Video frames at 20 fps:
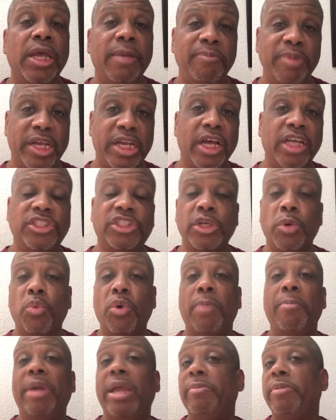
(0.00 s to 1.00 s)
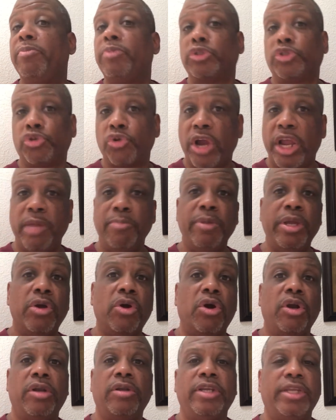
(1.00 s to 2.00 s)
because someone maybe betrayed me
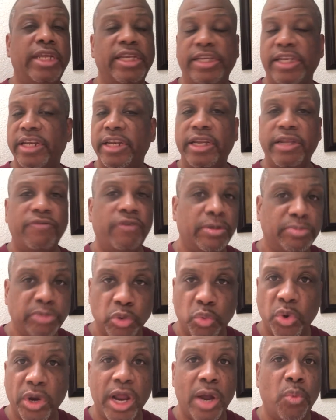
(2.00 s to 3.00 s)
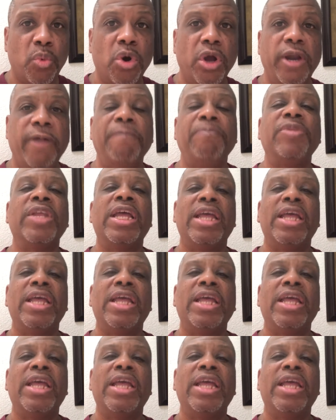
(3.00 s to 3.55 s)
or they didn't live up to what I wanted?